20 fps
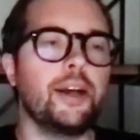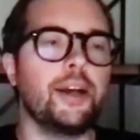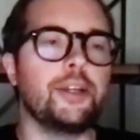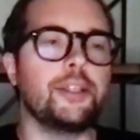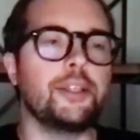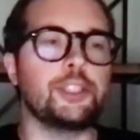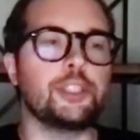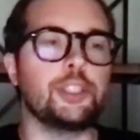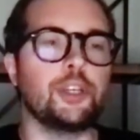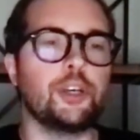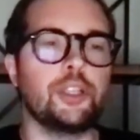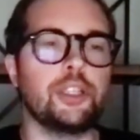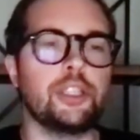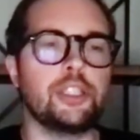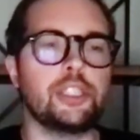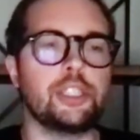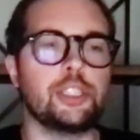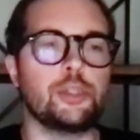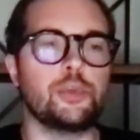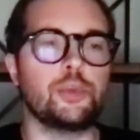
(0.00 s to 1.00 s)
So
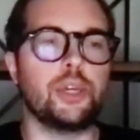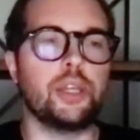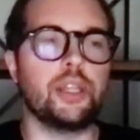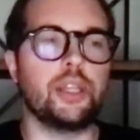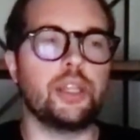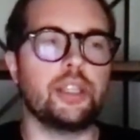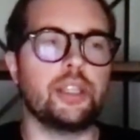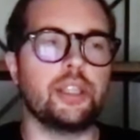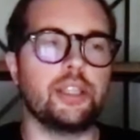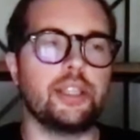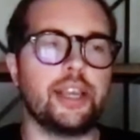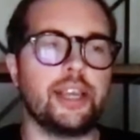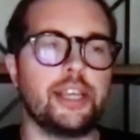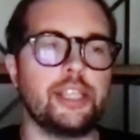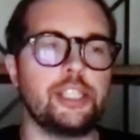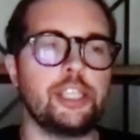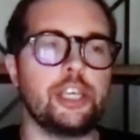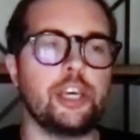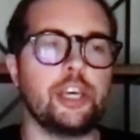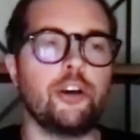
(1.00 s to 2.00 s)
this is when the
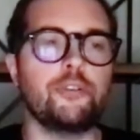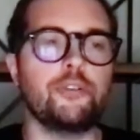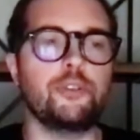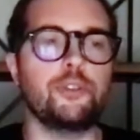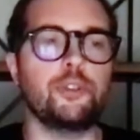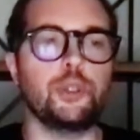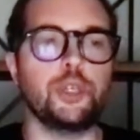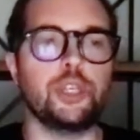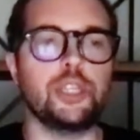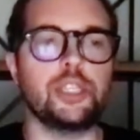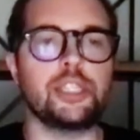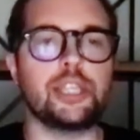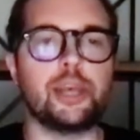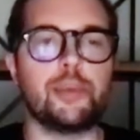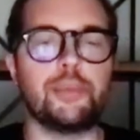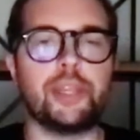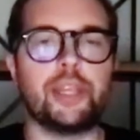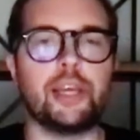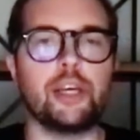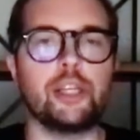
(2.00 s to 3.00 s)
idea of doing
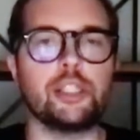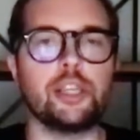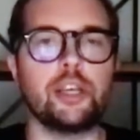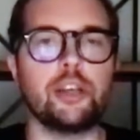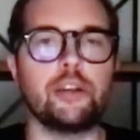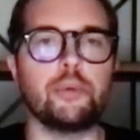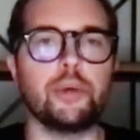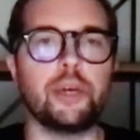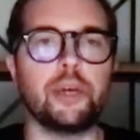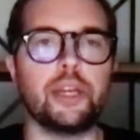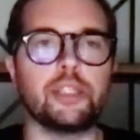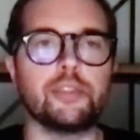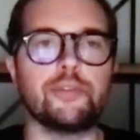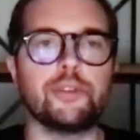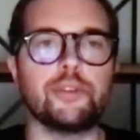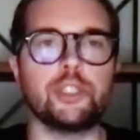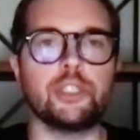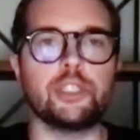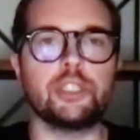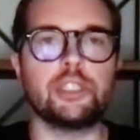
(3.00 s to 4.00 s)
something outside of weddings
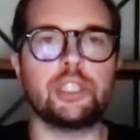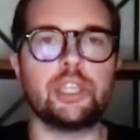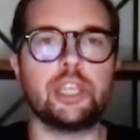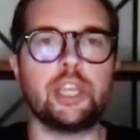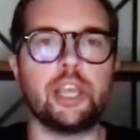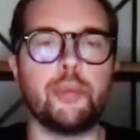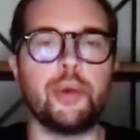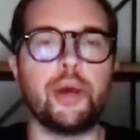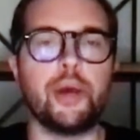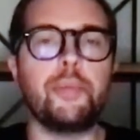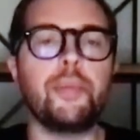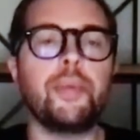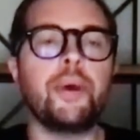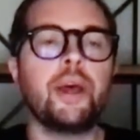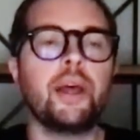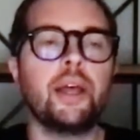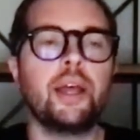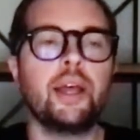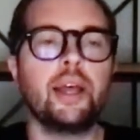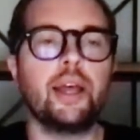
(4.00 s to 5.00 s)
first came up,
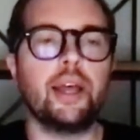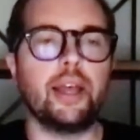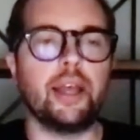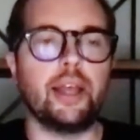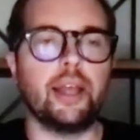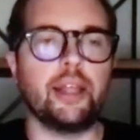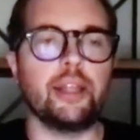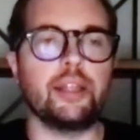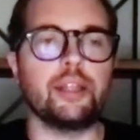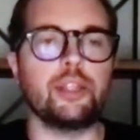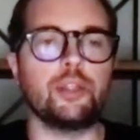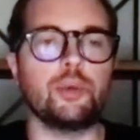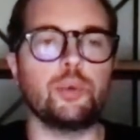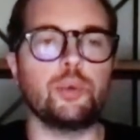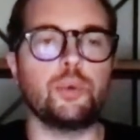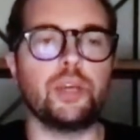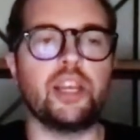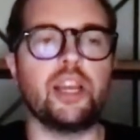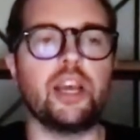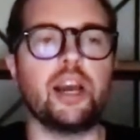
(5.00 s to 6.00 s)
and
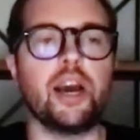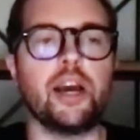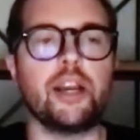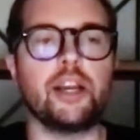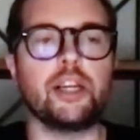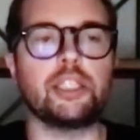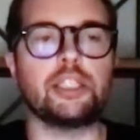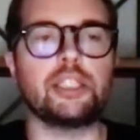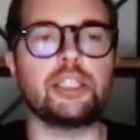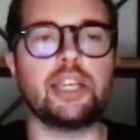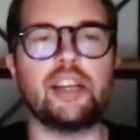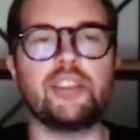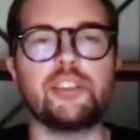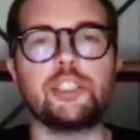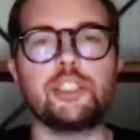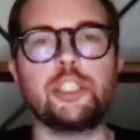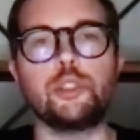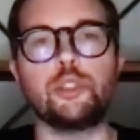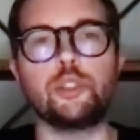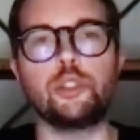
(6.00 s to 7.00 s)
we got
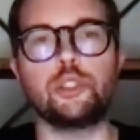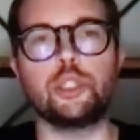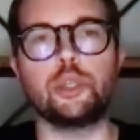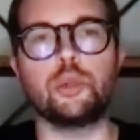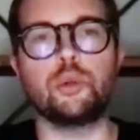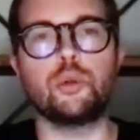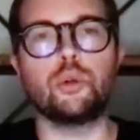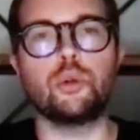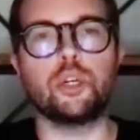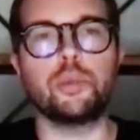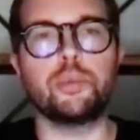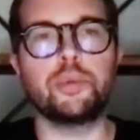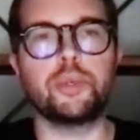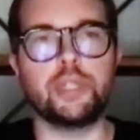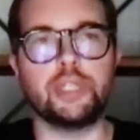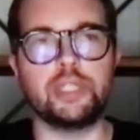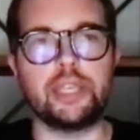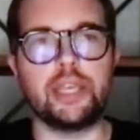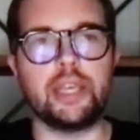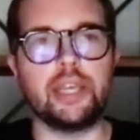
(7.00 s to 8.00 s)
ourselves into the
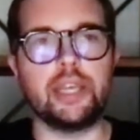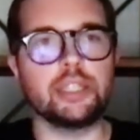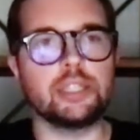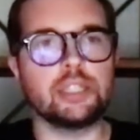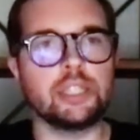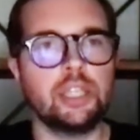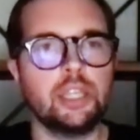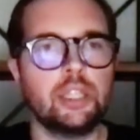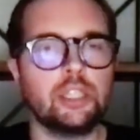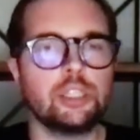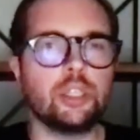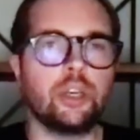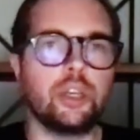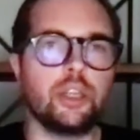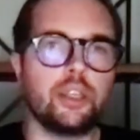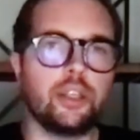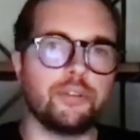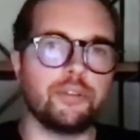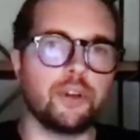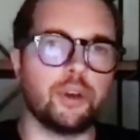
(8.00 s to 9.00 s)
corporate gigs. So
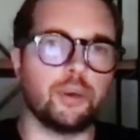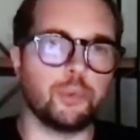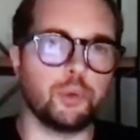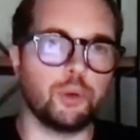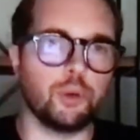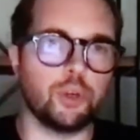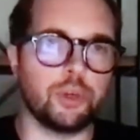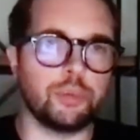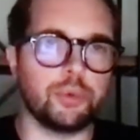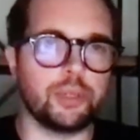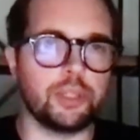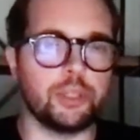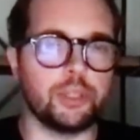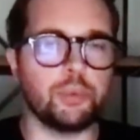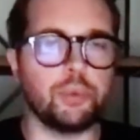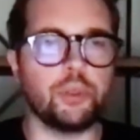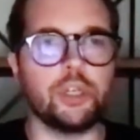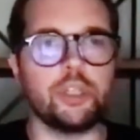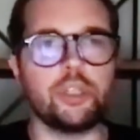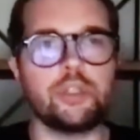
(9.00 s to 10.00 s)
anything from corporate
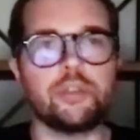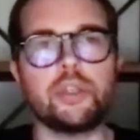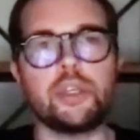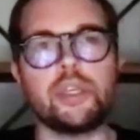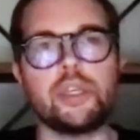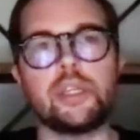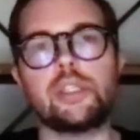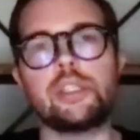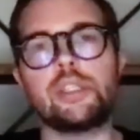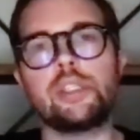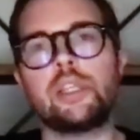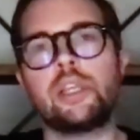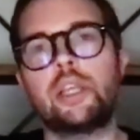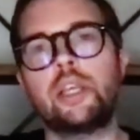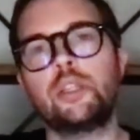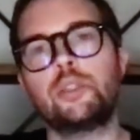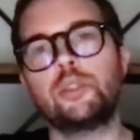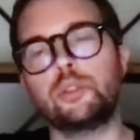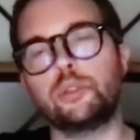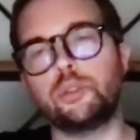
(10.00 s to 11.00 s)
portraits
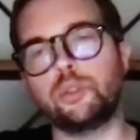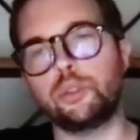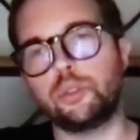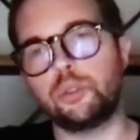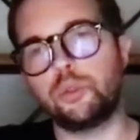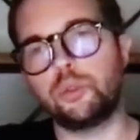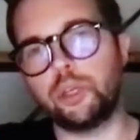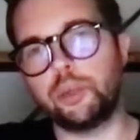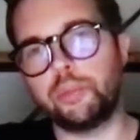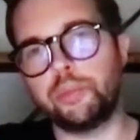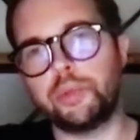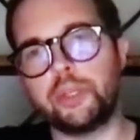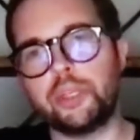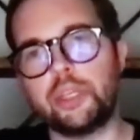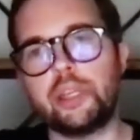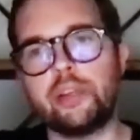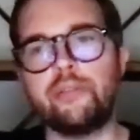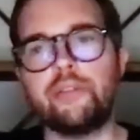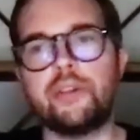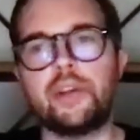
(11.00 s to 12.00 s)
to
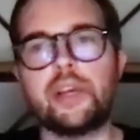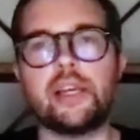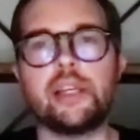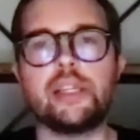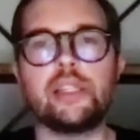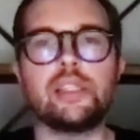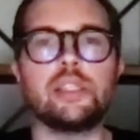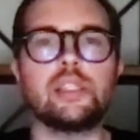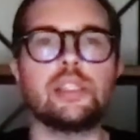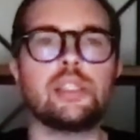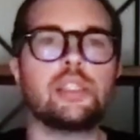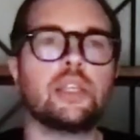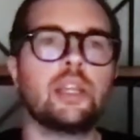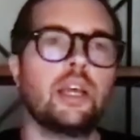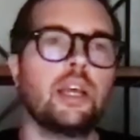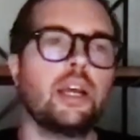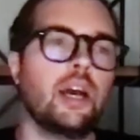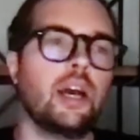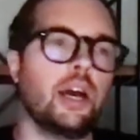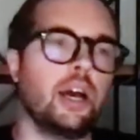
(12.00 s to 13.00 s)
corporate events.
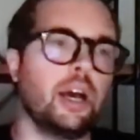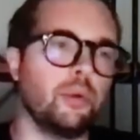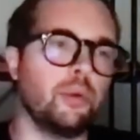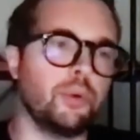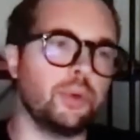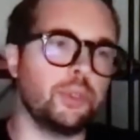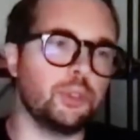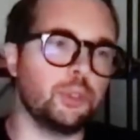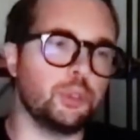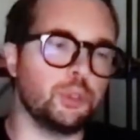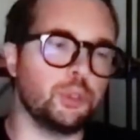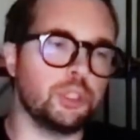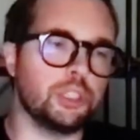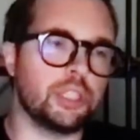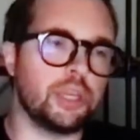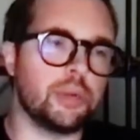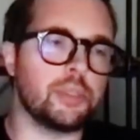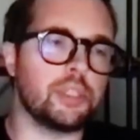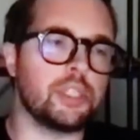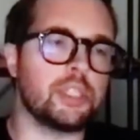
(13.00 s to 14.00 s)
We'll do
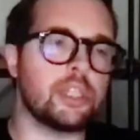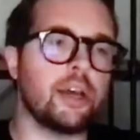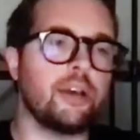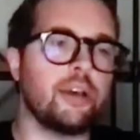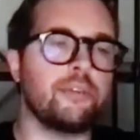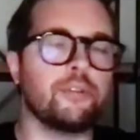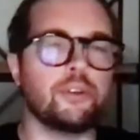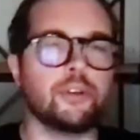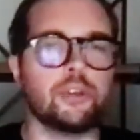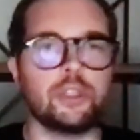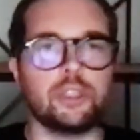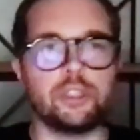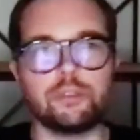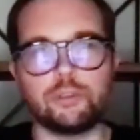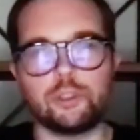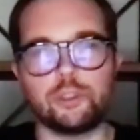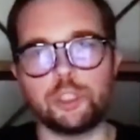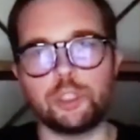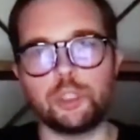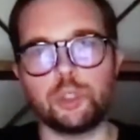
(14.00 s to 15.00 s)
some stuff
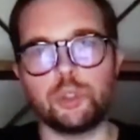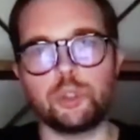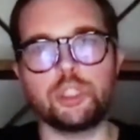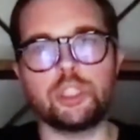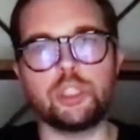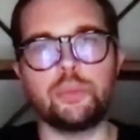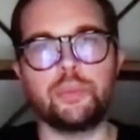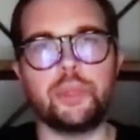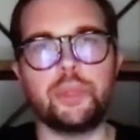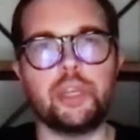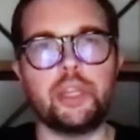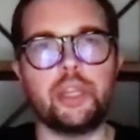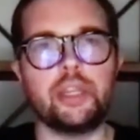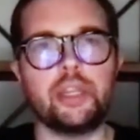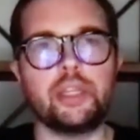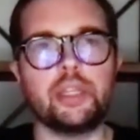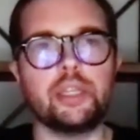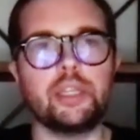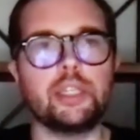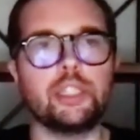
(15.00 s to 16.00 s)
for social
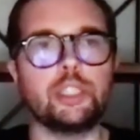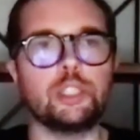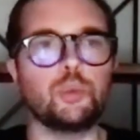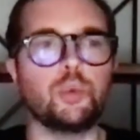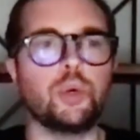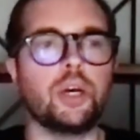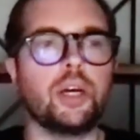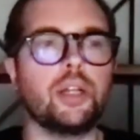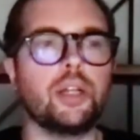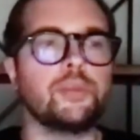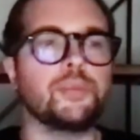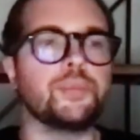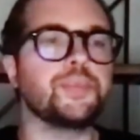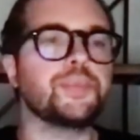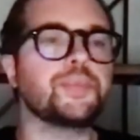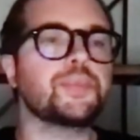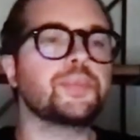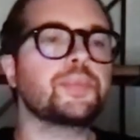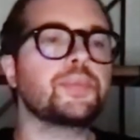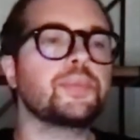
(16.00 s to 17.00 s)
media as well.
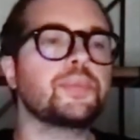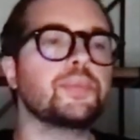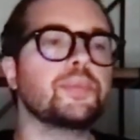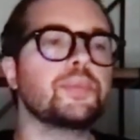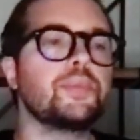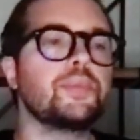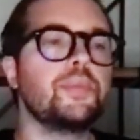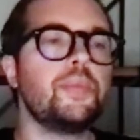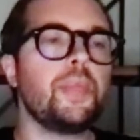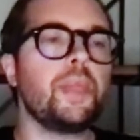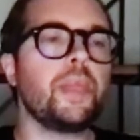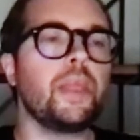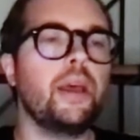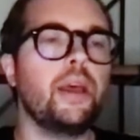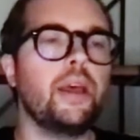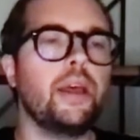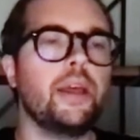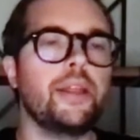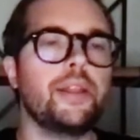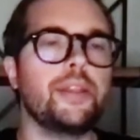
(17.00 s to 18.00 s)

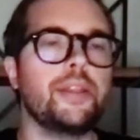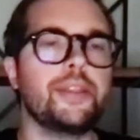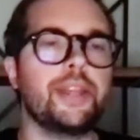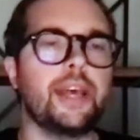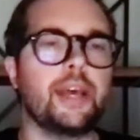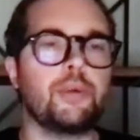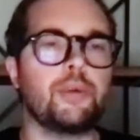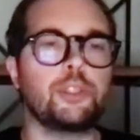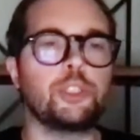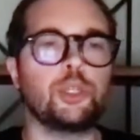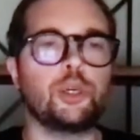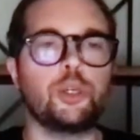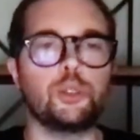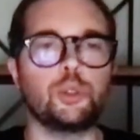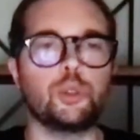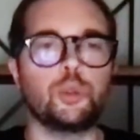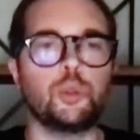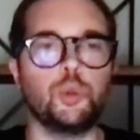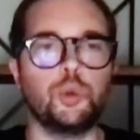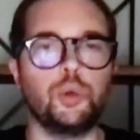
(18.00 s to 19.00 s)
And that was
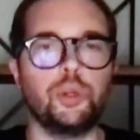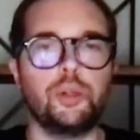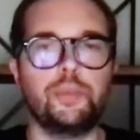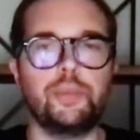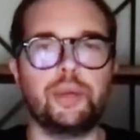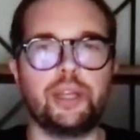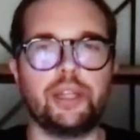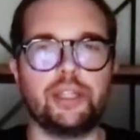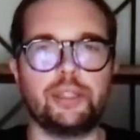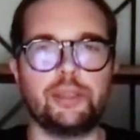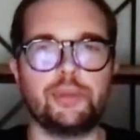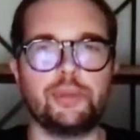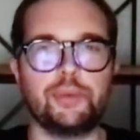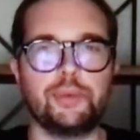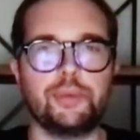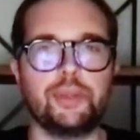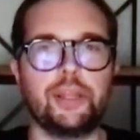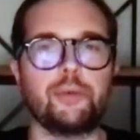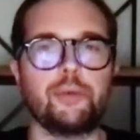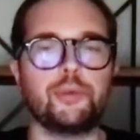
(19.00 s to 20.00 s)
all cool, but
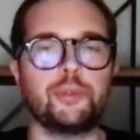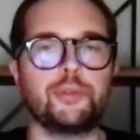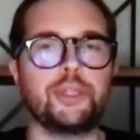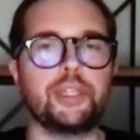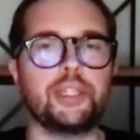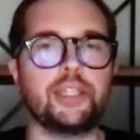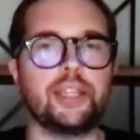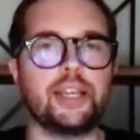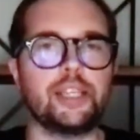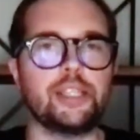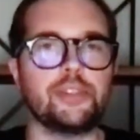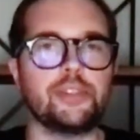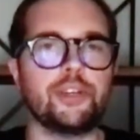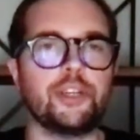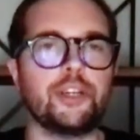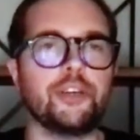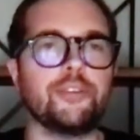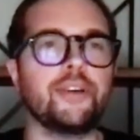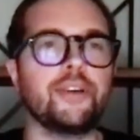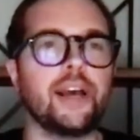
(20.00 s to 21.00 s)
then we realized
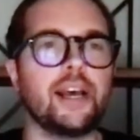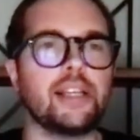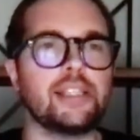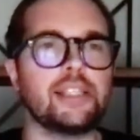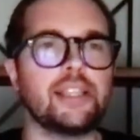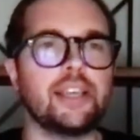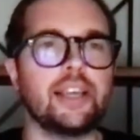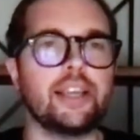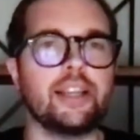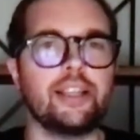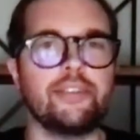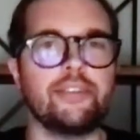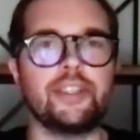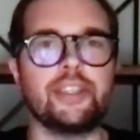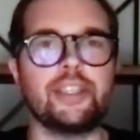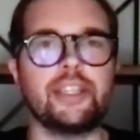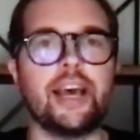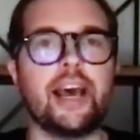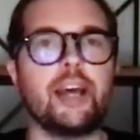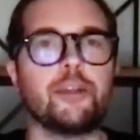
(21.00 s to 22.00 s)
very fast that
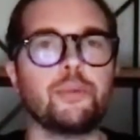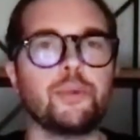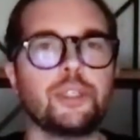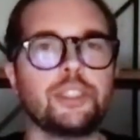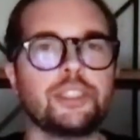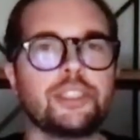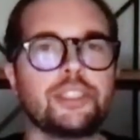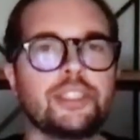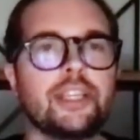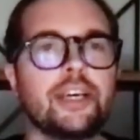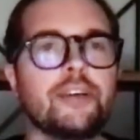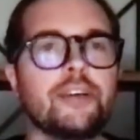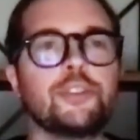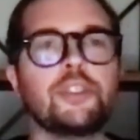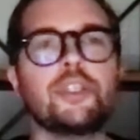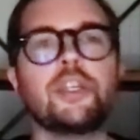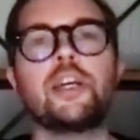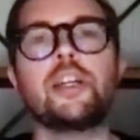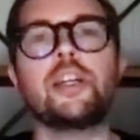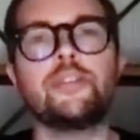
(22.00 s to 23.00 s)
even that wasn't enough to
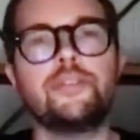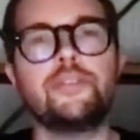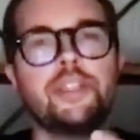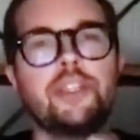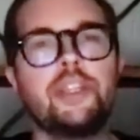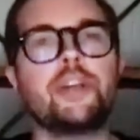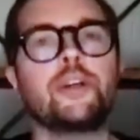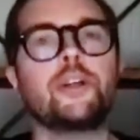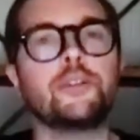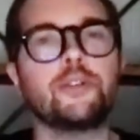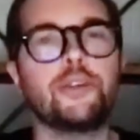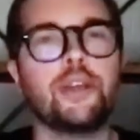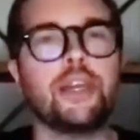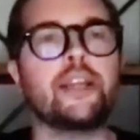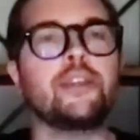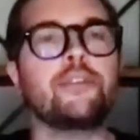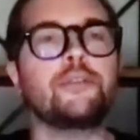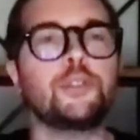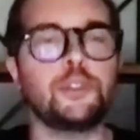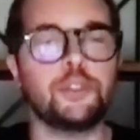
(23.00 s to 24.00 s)
kind of feed our
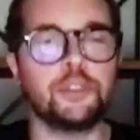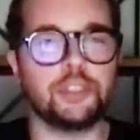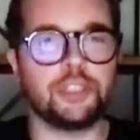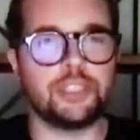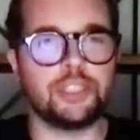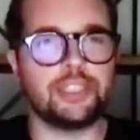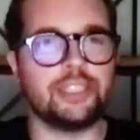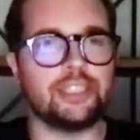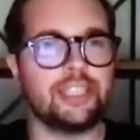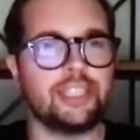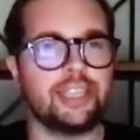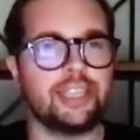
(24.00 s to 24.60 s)
creative juices.